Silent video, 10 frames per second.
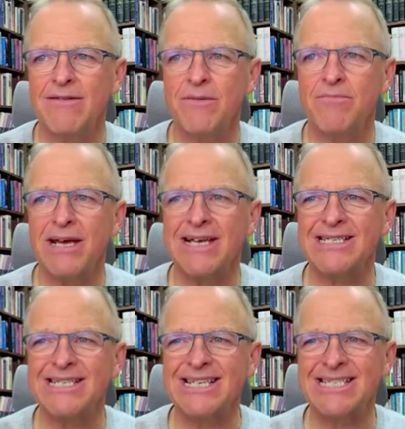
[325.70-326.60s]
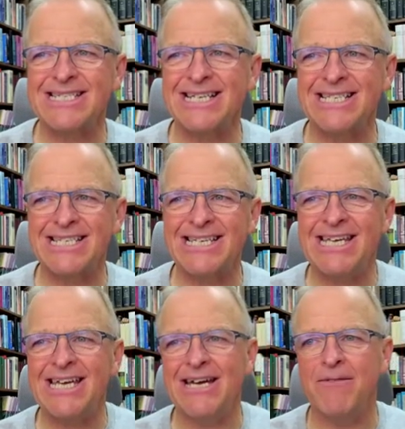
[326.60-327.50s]
because it does not
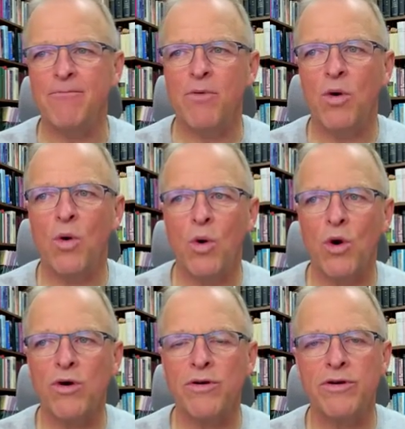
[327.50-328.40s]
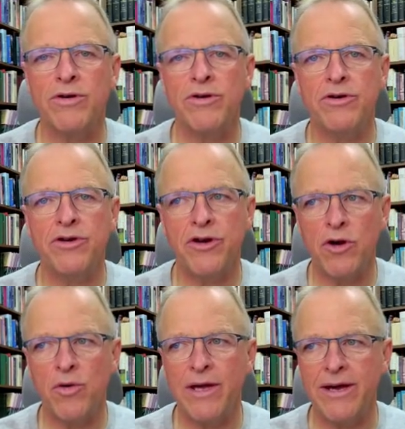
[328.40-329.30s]
see him or
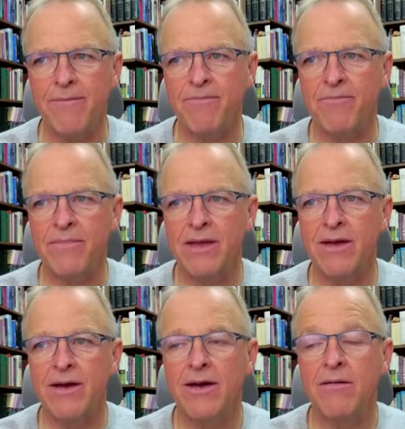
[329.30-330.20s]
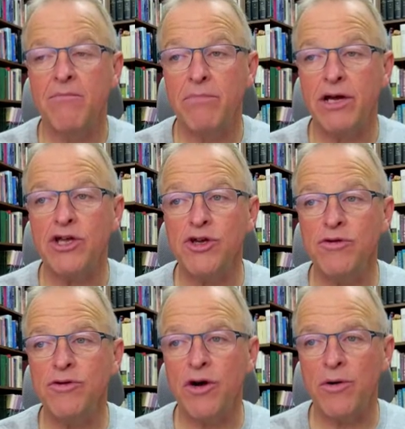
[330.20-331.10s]
know him. But
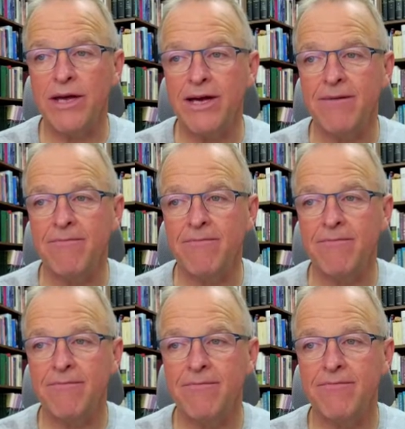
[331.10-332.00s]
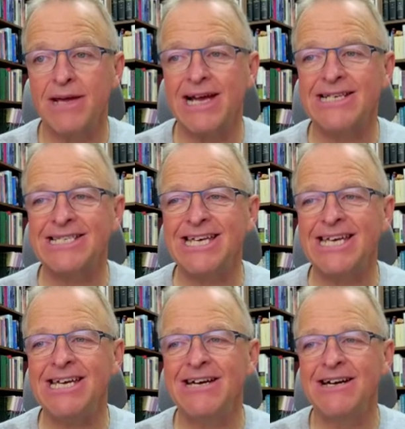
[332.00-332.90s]
you know him because
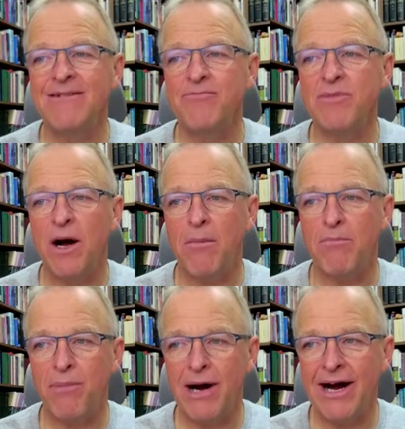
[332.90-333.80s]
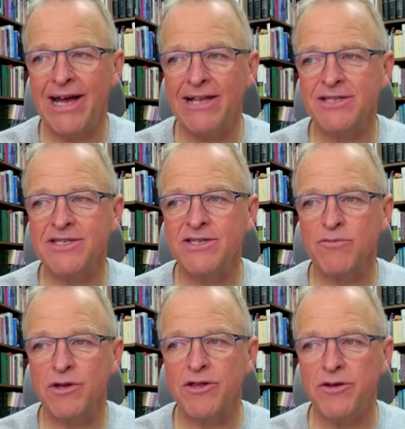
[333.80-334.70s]
he abides
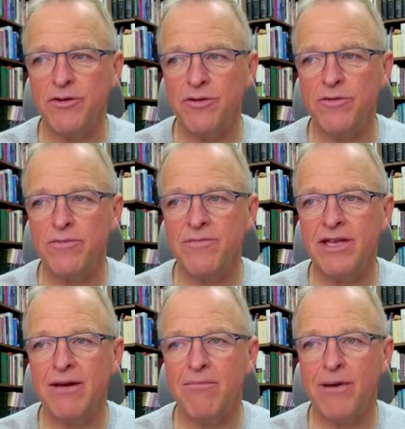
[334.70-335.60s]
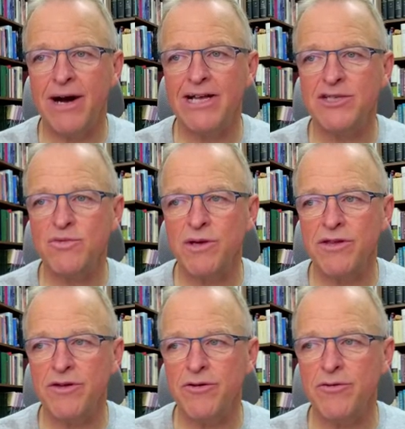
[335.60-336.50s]
with you. He abides with
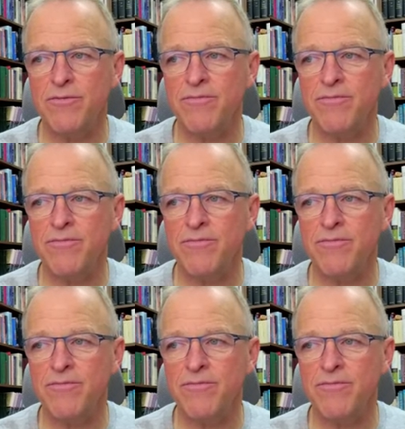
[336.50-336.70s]
you.